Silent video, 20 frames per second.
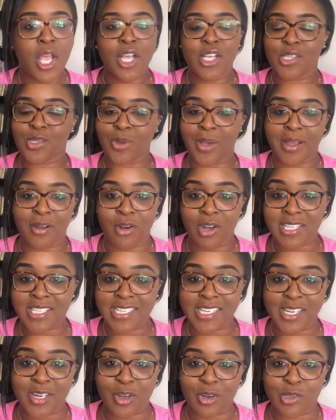So I got
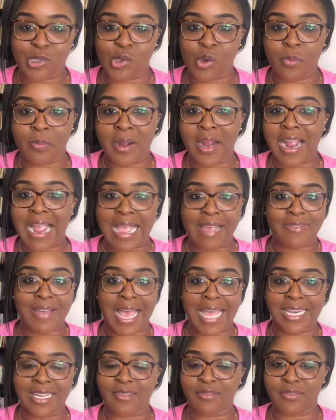it in October. I've
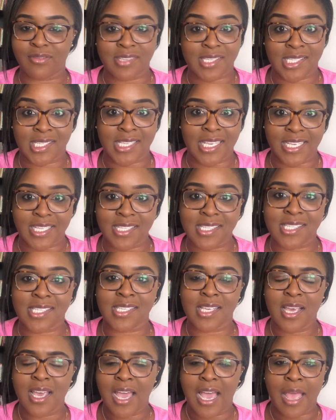had it since.